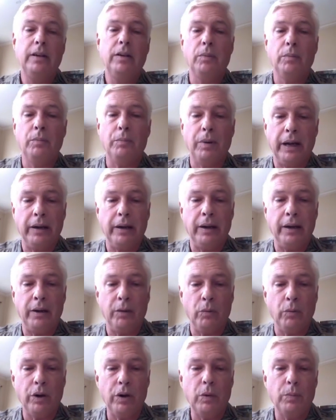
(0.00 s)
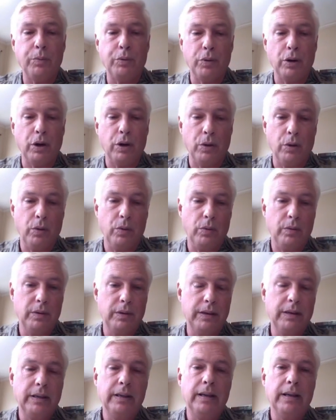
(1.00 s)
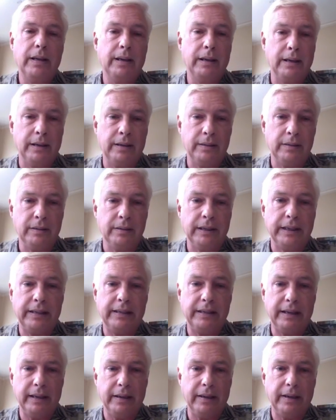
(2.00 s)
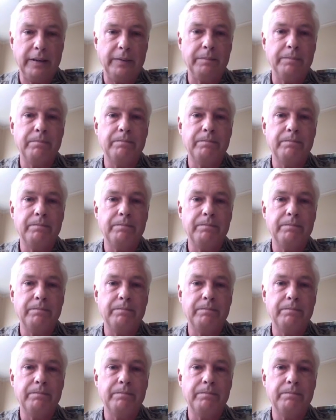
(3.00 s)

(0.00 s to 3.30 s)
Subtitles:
But a real pro like Kelly